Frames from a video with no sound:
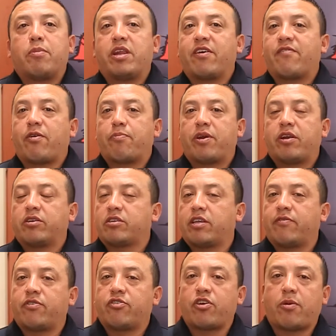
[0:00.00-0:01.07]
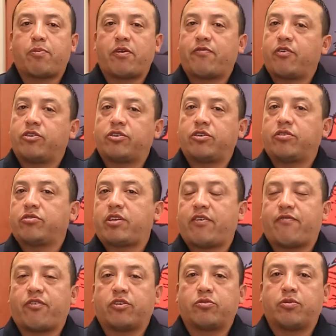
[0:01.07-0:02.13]
Many of our parents love to drop off our students
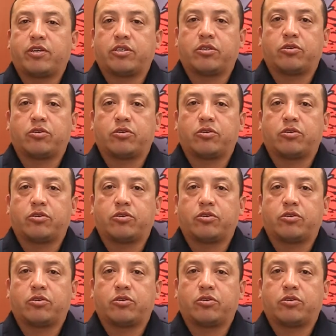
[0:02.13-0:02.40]
that first week of